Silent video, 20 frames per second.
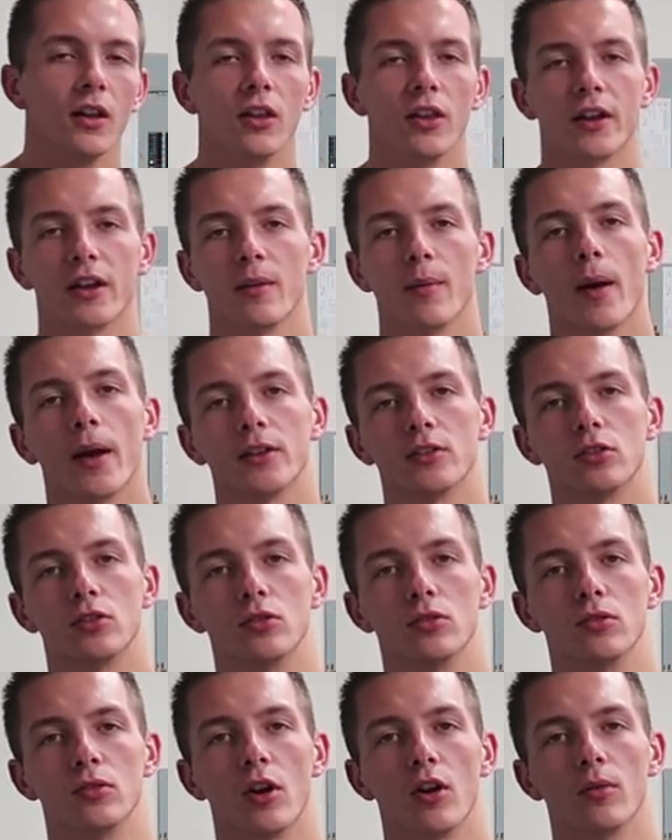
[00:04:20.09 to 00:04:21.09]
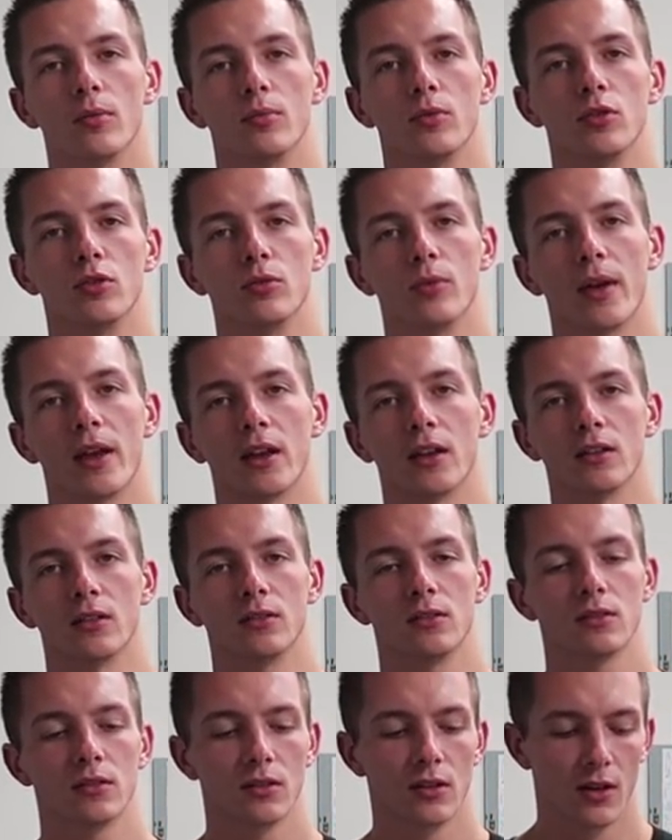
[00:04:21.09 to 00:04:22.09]
look at my two dope new
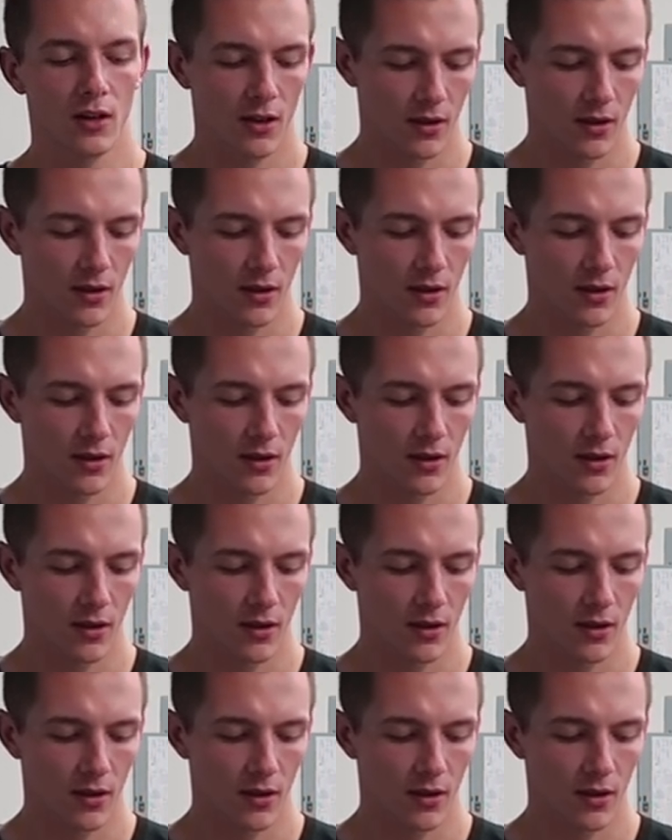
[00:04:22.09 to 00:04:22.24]
wings.